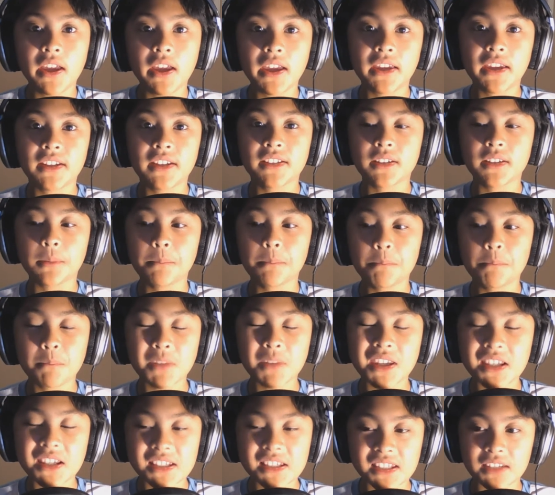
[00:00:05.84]
and
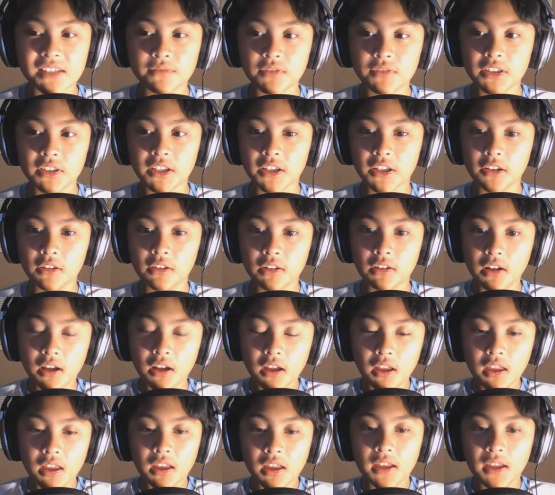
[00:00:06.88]
amazing video.
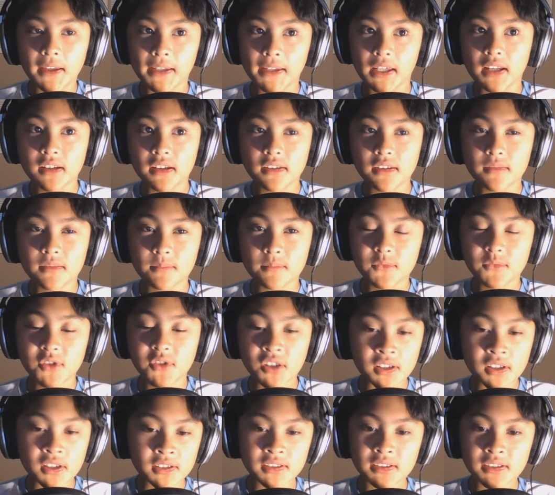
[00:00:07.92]
And
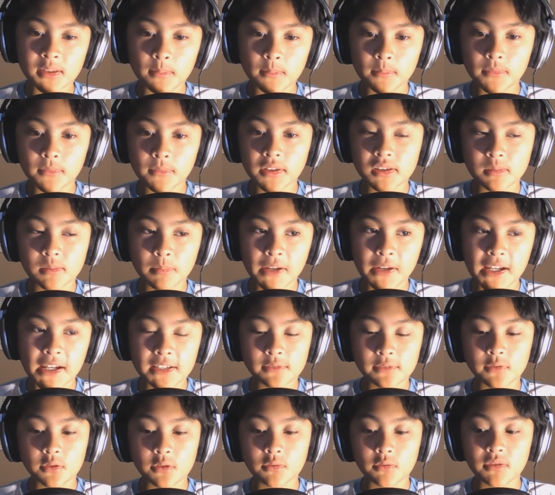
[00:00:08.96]
just this
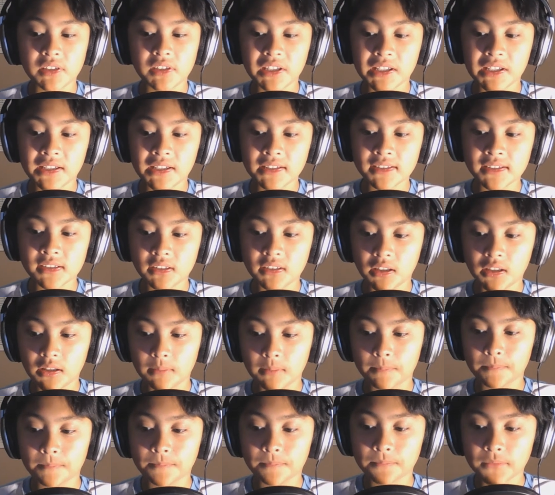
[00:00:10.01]
past few days,
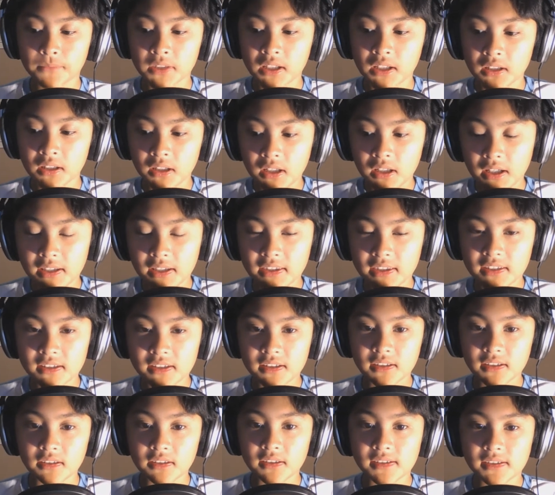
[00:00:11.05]
um,
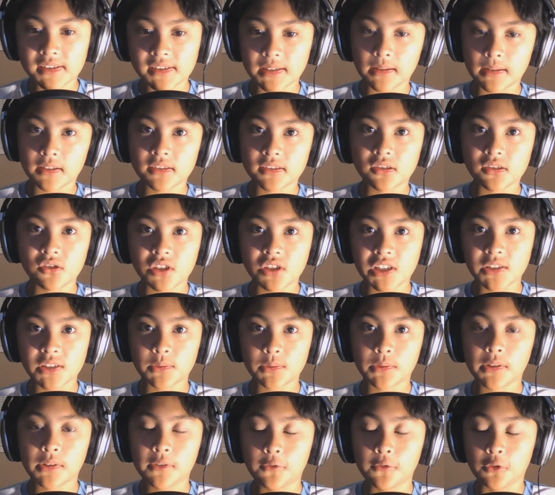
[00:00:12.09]
it's it's
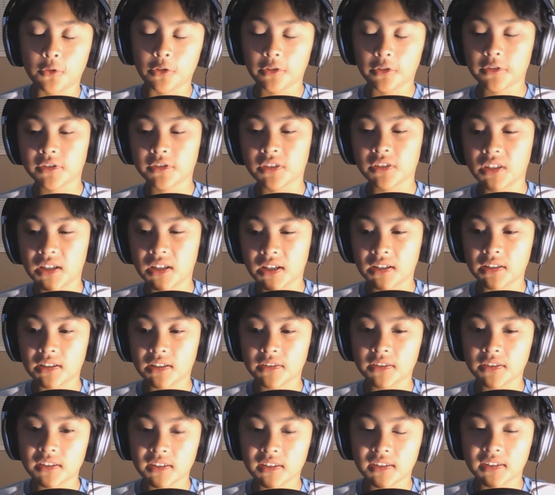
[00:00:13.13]
January 4th today, and I
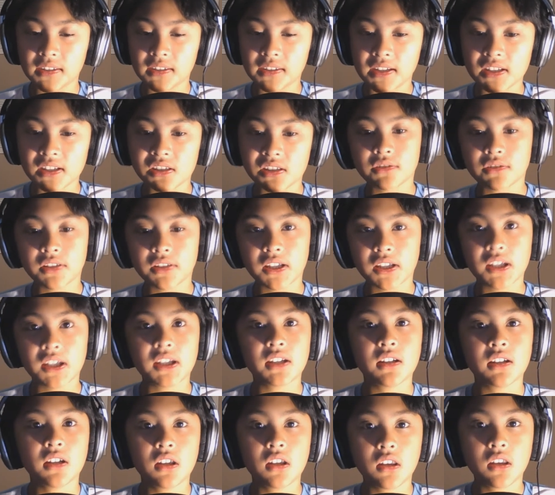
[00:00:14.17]
think
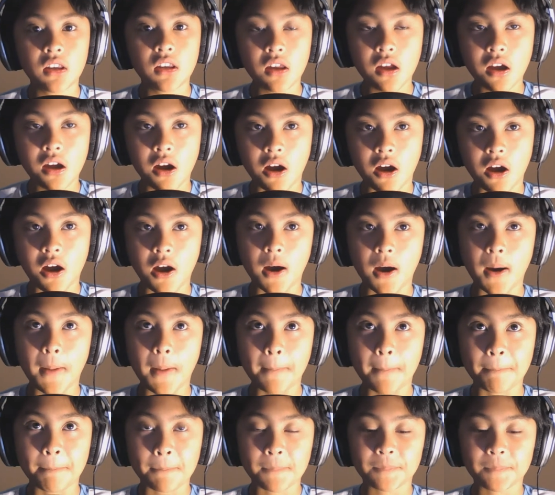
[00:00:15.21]
yesterday,
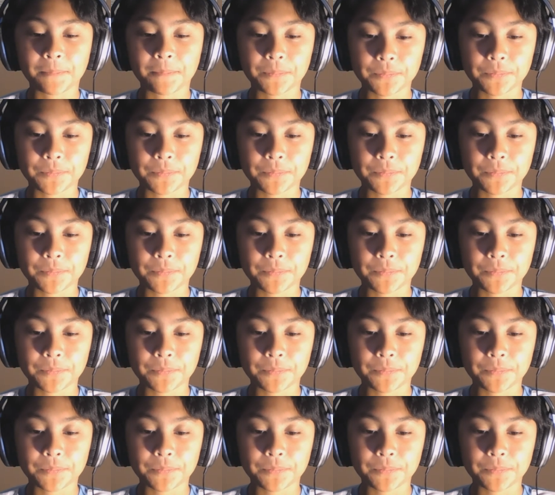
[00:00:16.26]
um,